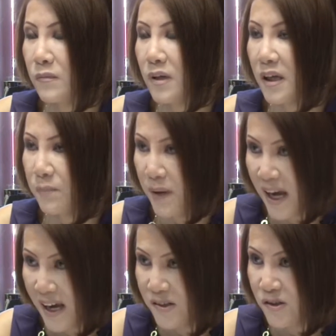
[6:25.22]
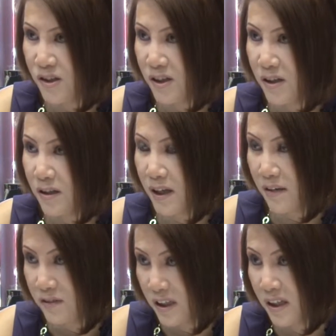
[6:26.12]
they passed the
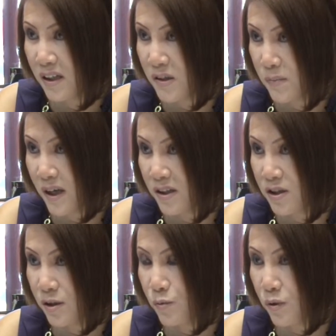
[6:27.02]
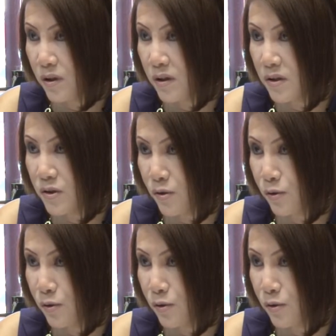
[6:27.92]
FDA inspection with a